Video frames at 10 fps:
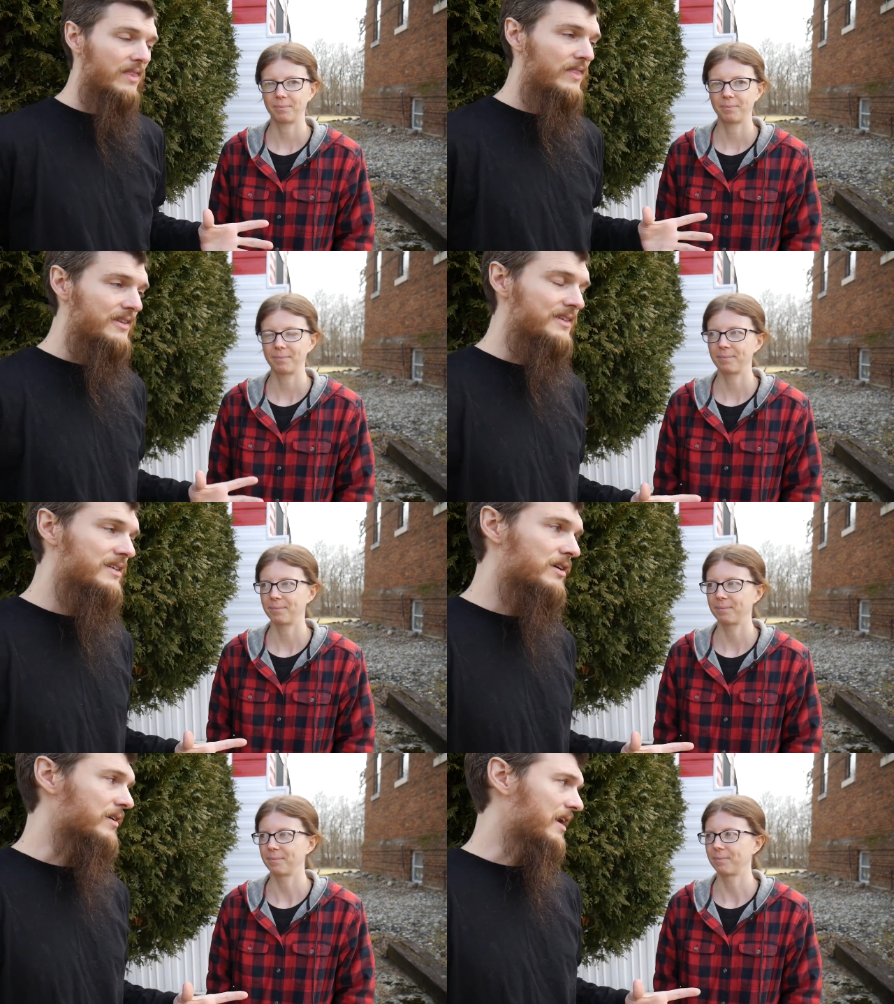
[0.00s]
Speaker 1: this
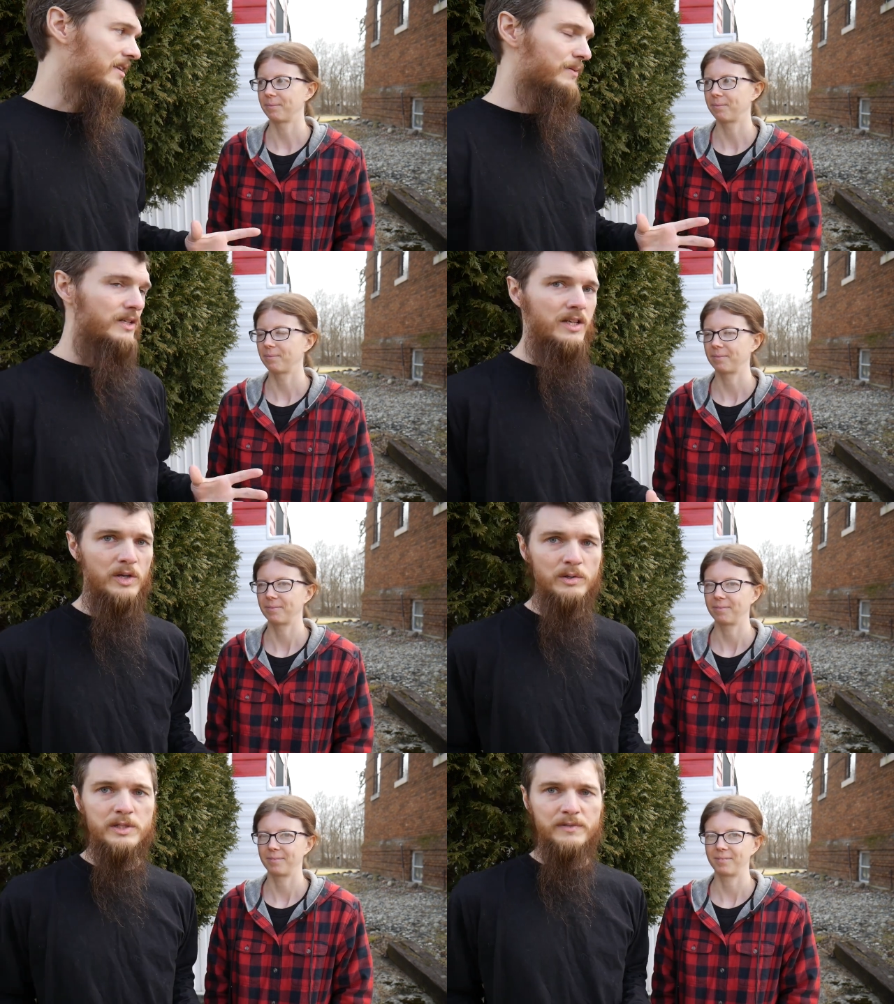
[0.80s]
year has been
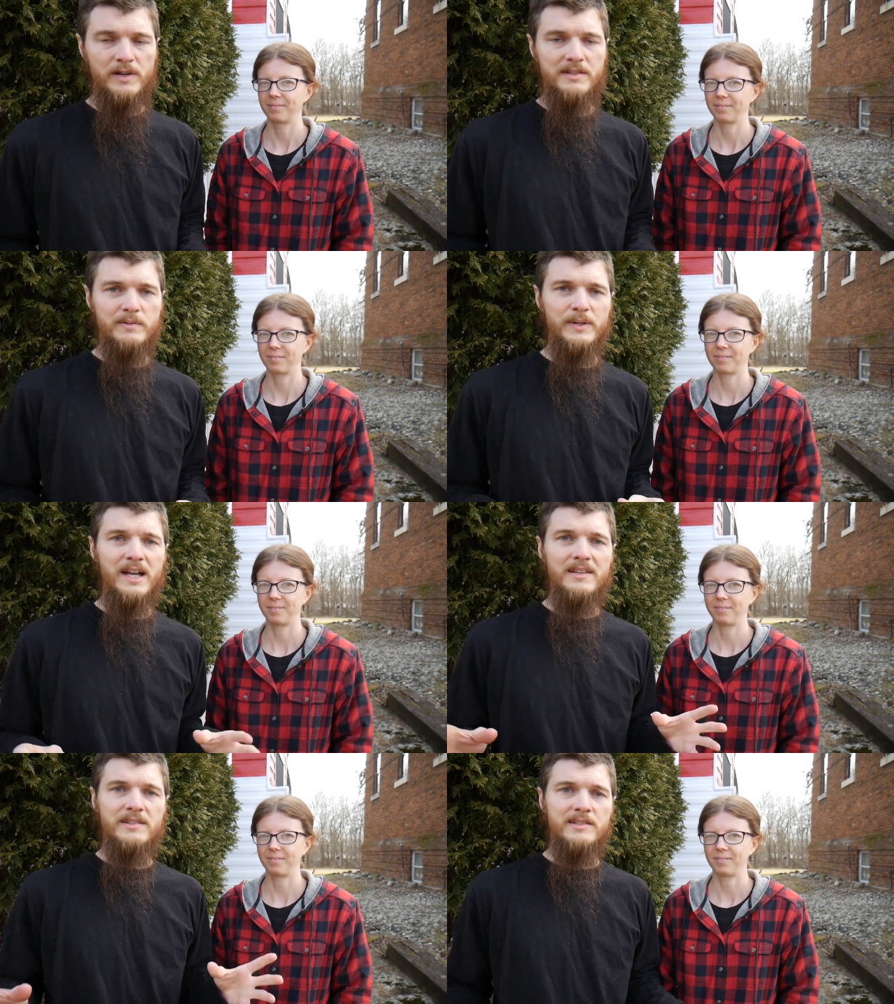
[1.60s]
huge for us. We
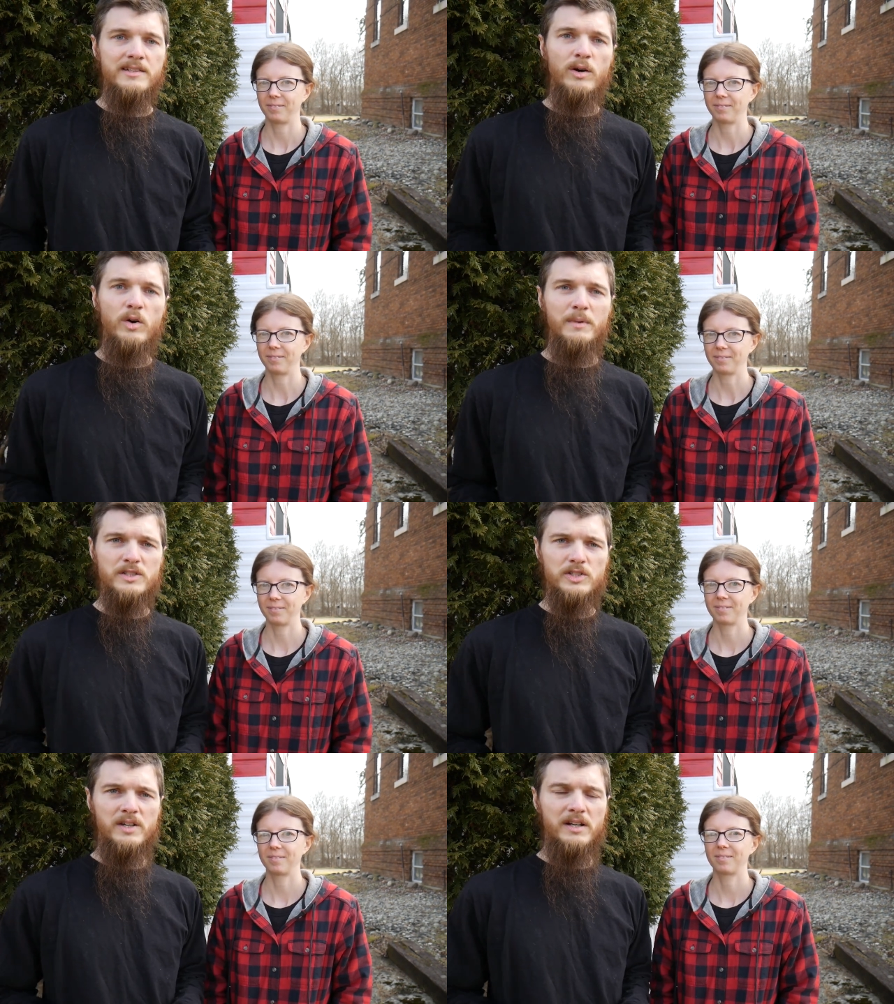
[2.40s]
got so
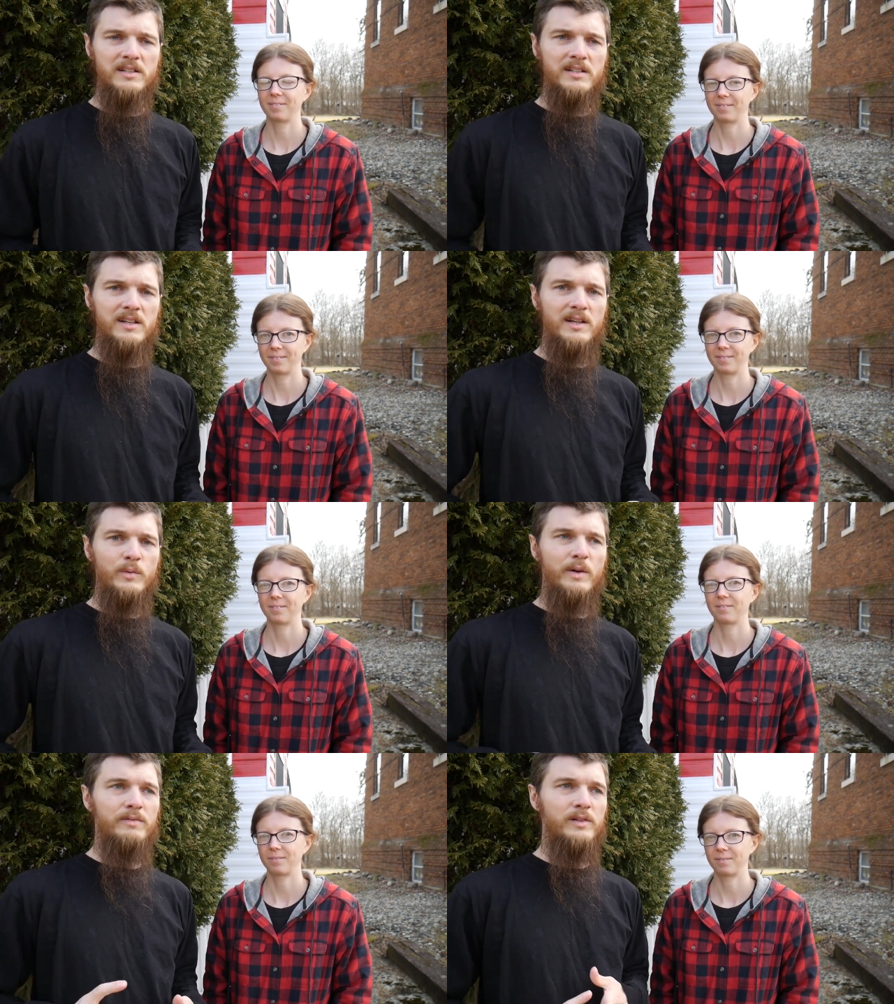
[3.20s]
much done.
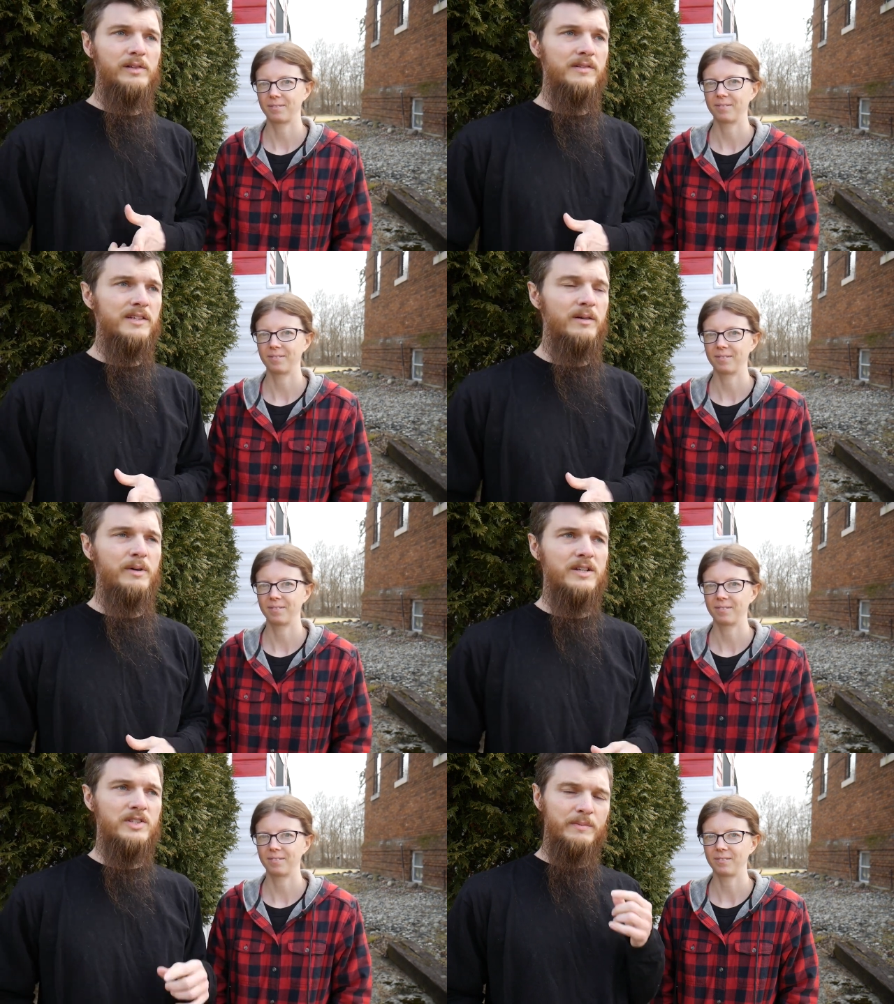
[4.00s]
We've learned so
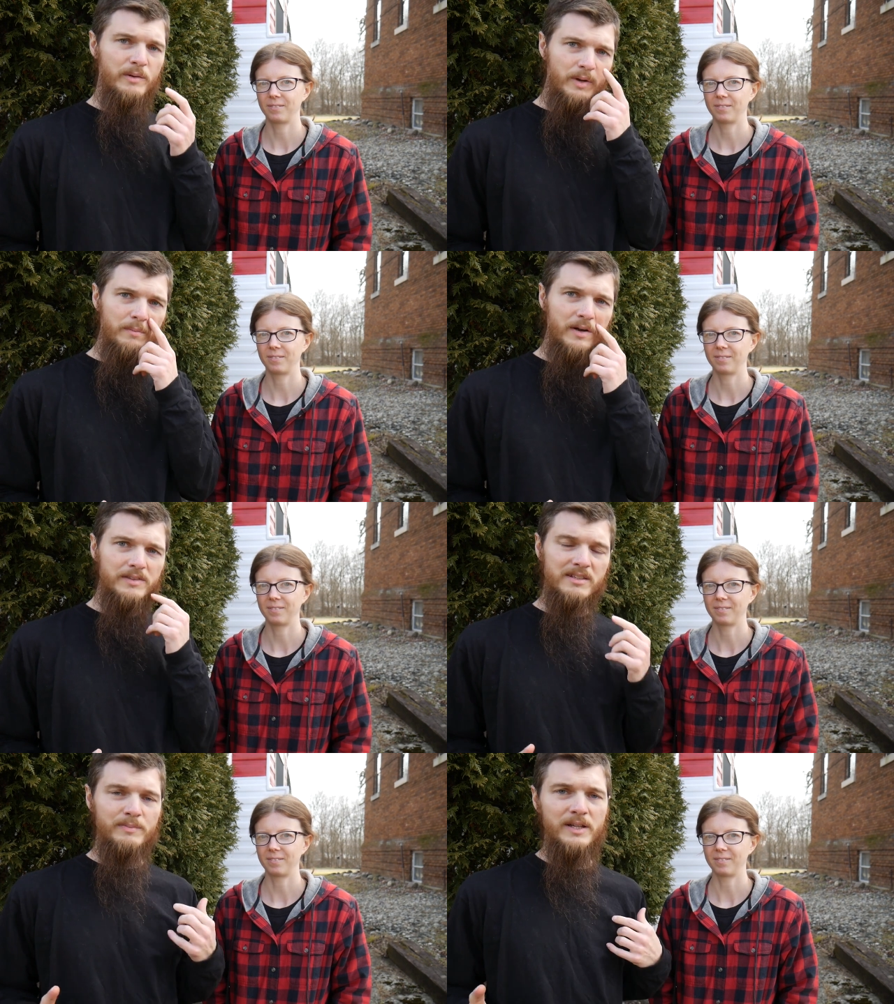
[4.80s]
much. I mean, we
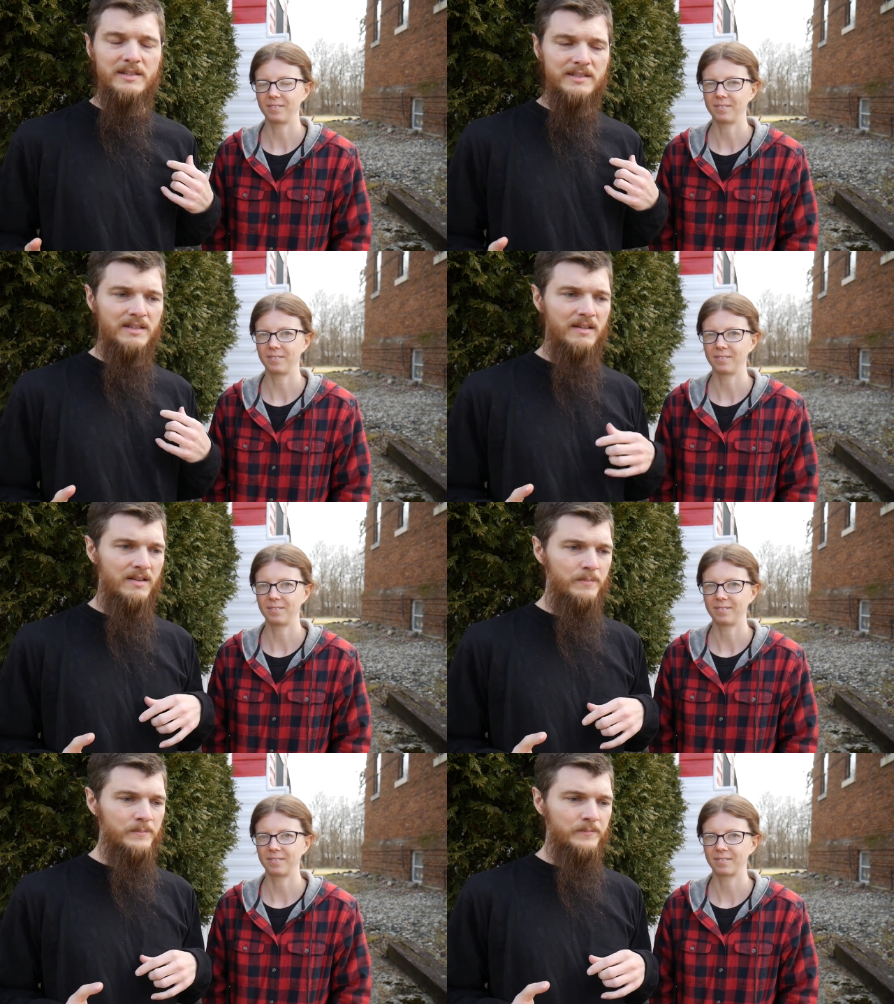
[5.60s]
bought this place
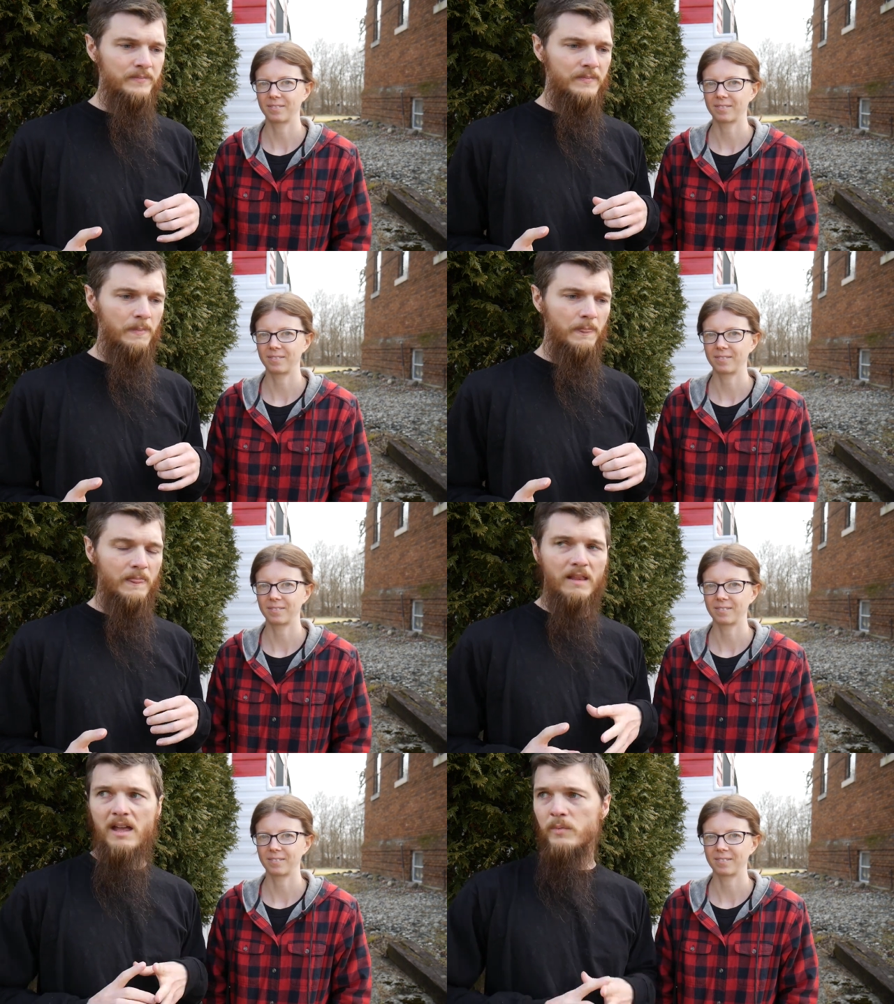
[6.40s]

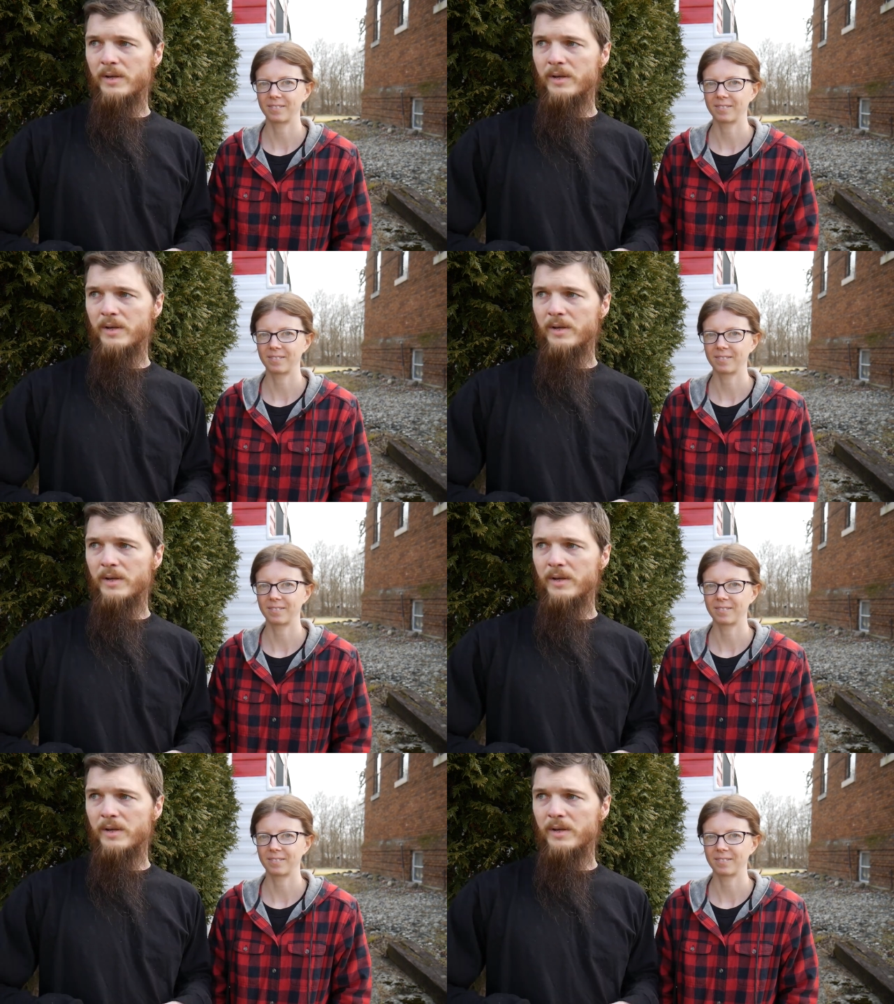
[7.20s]
and